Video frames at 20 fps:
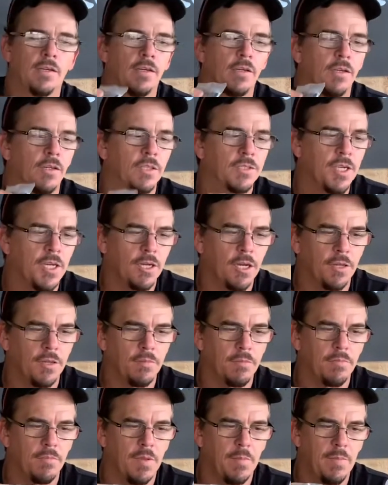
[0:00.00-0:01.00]
because they got
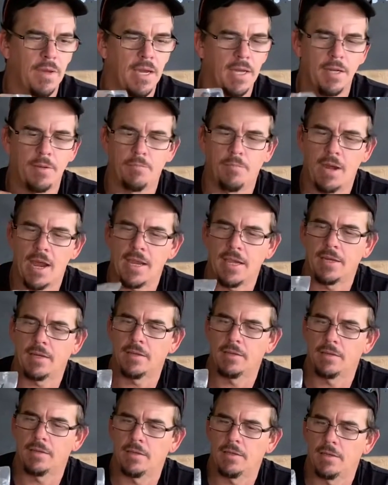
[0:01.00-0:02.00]
a mounting bracket,
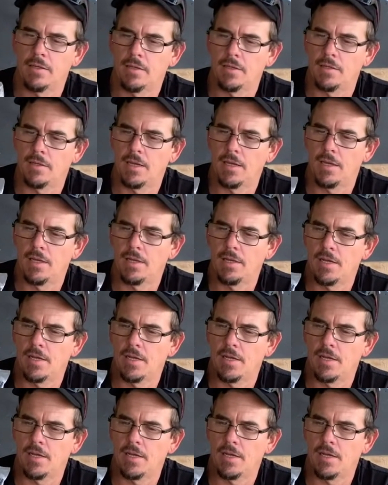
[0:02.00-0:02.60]
and